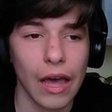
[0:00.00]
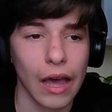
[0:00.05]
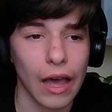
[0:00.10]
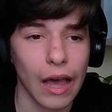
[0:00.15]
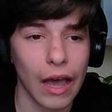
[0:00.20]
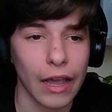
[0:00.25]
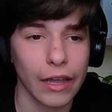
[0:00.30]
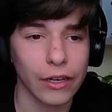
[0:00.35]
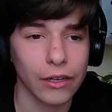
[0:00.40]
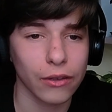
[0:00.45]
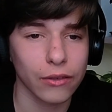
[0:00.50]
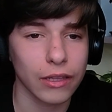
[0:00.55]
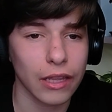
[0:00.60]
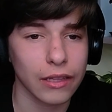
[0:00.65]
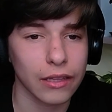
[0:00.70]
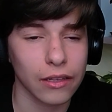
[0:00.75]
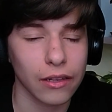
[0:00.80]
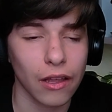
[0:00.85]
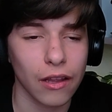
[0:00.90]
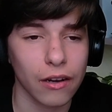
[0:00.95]
I know that
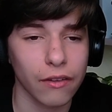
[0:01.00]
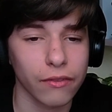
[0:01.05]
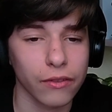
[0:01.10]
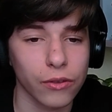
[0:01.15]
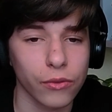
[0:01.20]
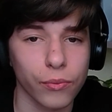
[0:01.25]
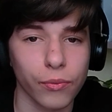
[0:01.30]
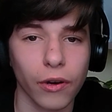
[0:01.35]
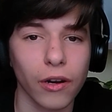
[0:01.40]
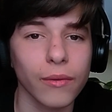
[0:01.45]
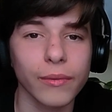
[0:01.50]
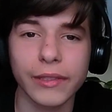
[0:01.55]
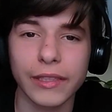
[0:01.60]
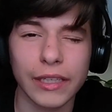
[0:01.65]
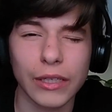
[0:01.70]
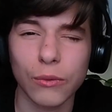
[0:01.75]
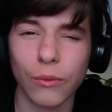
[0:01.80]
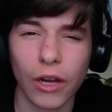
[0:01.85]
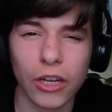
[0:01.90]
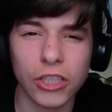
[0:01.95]
a lot of you probably
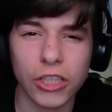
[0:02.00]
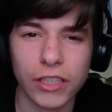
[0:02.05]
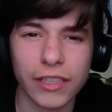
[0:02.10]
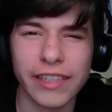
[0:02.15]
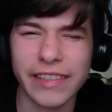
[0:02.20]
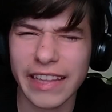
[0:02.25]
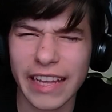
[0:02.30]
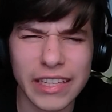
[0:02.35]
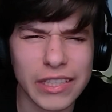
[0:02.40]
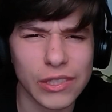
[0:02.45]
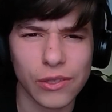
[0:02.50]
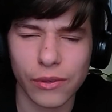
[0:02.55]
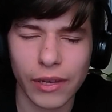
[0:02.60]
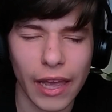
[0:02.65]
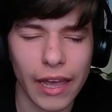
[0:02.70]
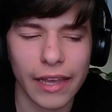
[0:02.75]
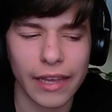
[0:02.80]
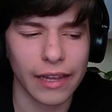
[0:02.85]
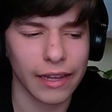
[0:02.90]
didn't watch it. That's okay.